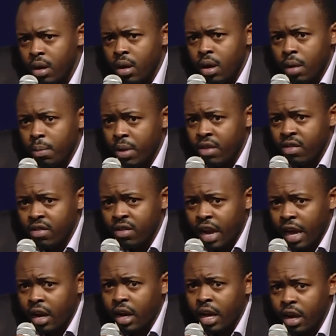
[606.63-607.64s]
in places
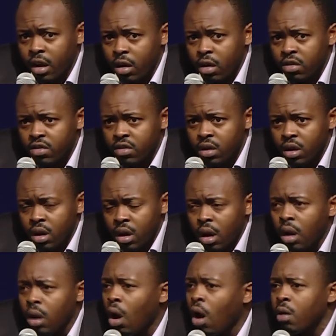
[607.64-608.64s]
like Lagos,
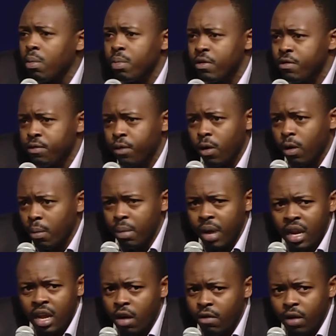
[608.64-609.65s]
long before
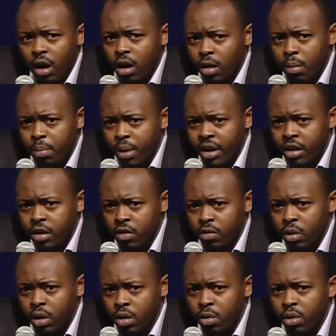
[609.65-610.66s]
many of our competitors
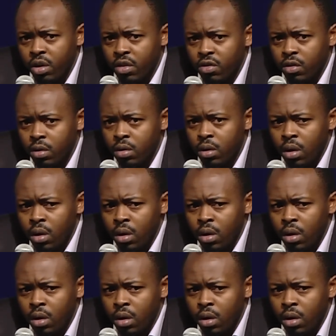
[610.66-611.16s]
were doing so.